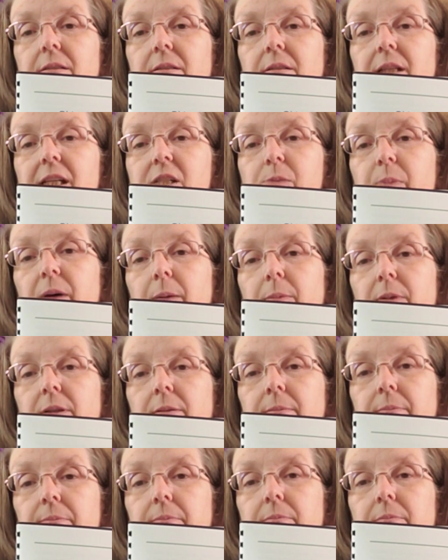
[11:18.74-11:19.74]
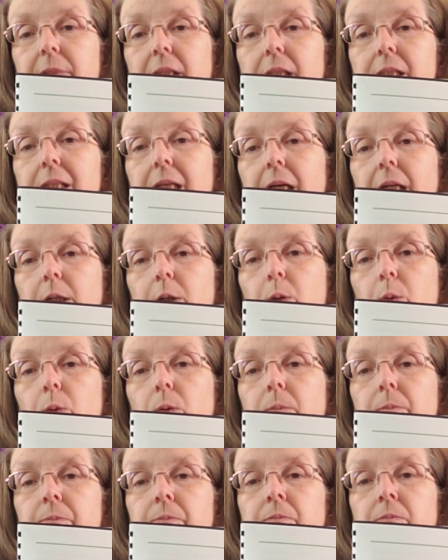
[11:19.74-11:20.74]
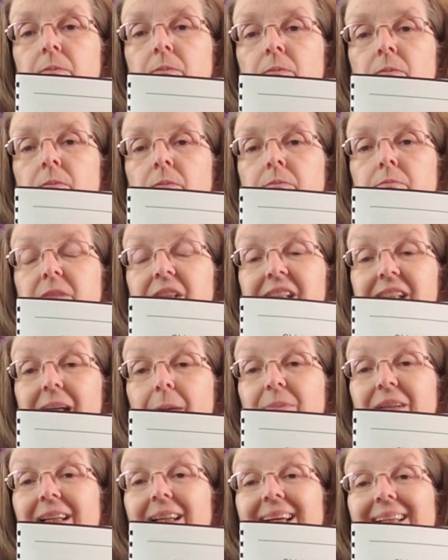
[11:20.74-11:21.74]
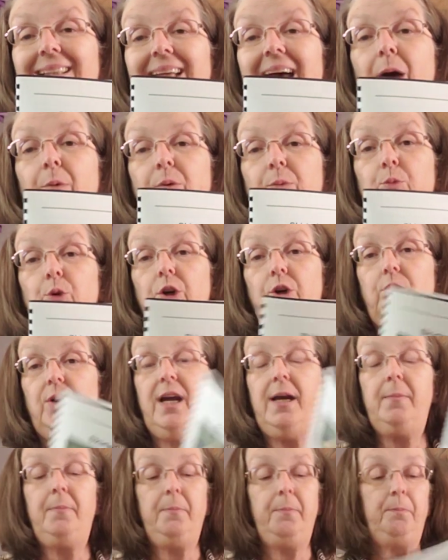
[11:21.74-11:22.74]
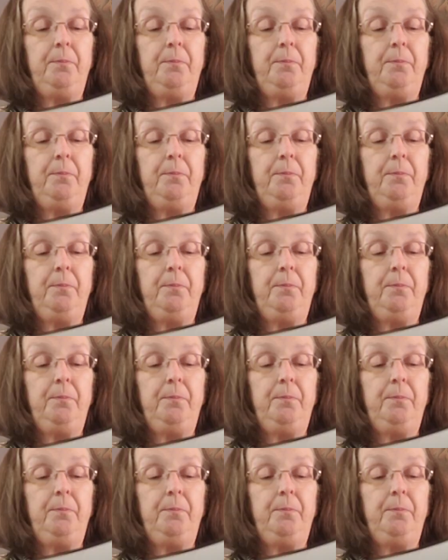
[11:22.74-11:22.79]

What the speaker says: That's Bubba. He's kind of cool. But something like that would work great.